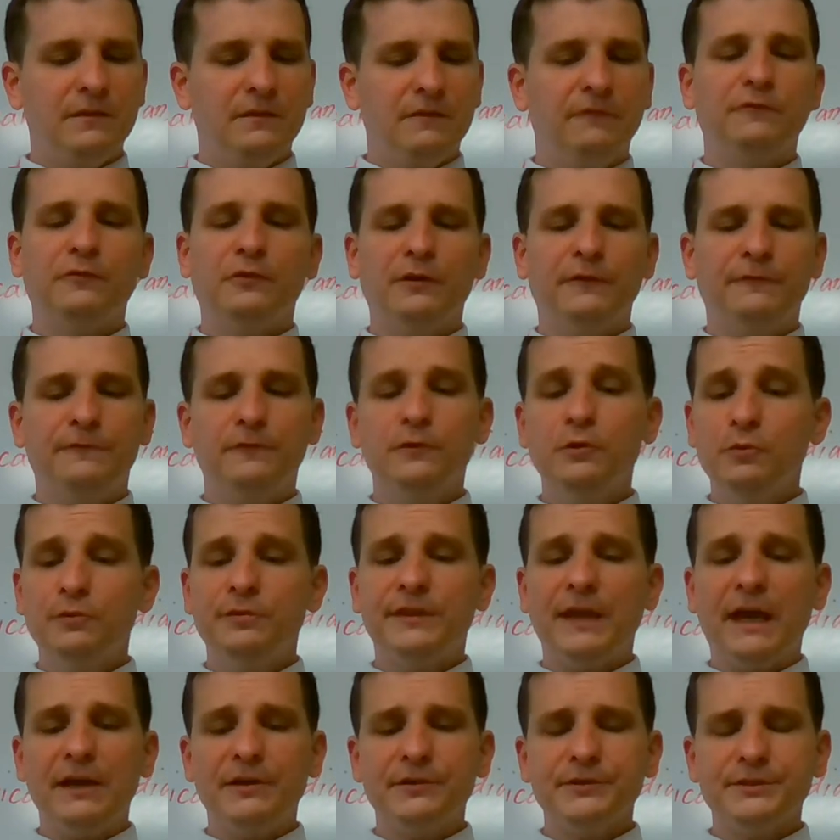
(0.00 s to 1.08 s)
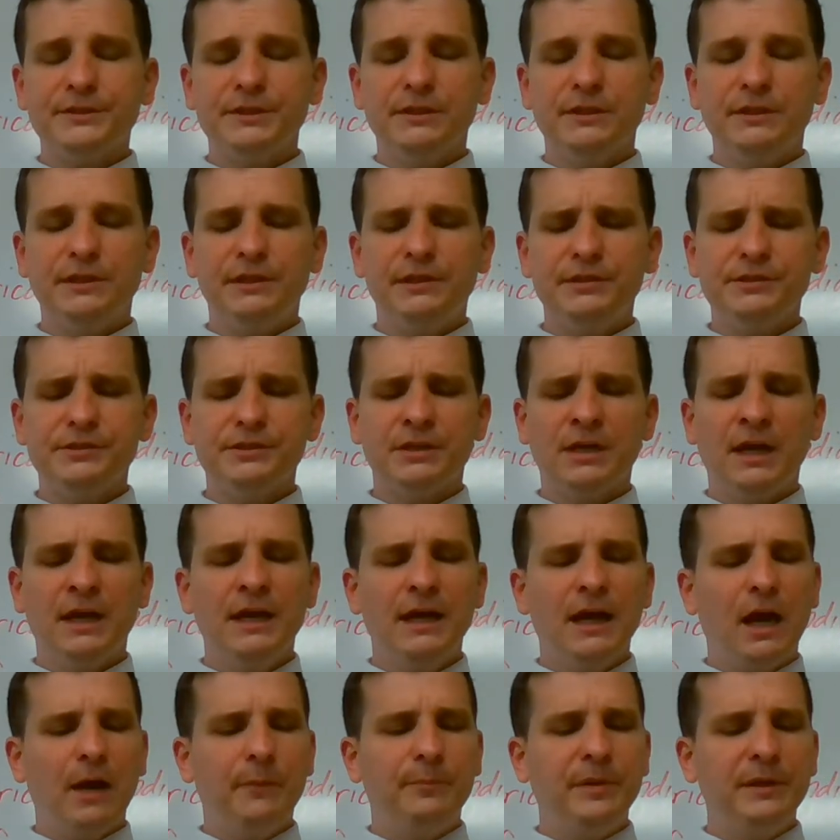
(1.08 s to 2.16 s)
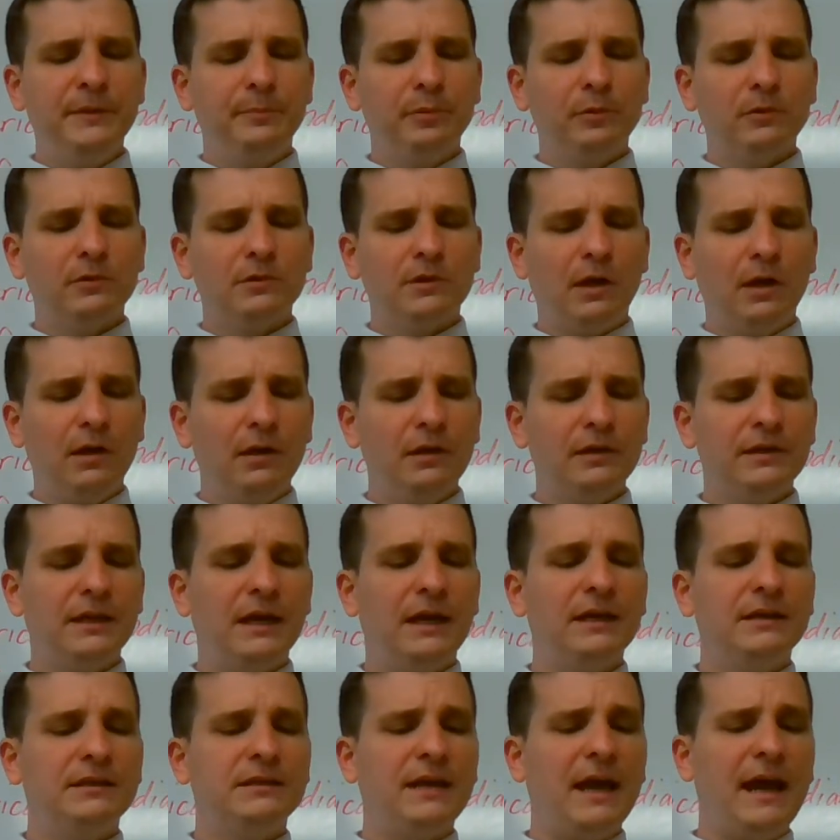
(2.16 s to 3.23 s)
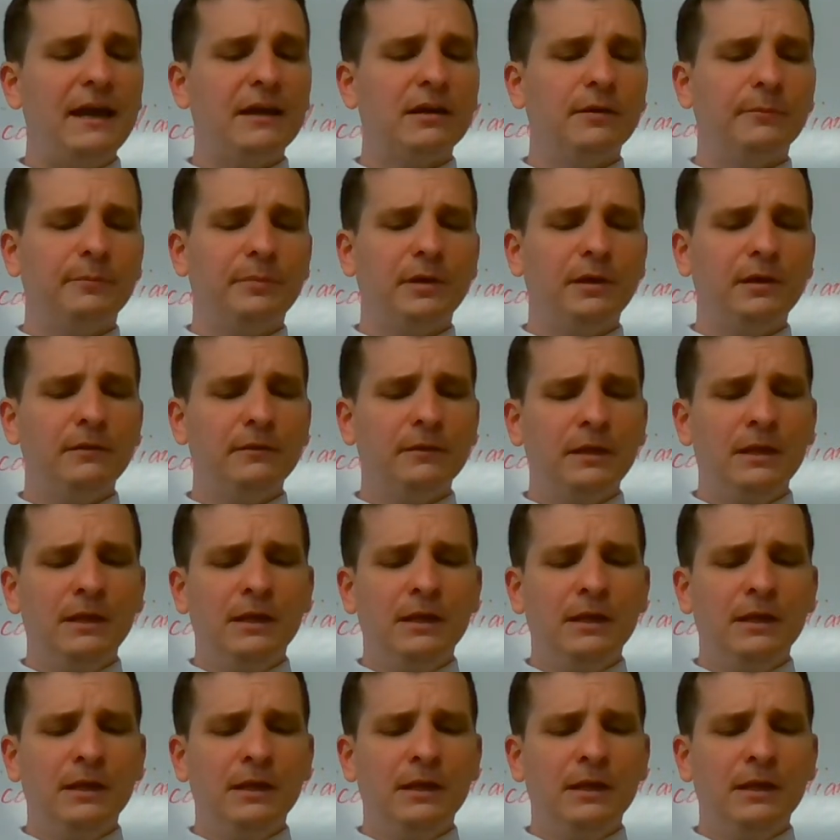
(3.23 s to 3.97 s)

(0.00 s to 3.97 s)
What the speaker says: For a few thousand years, a people called Attakapas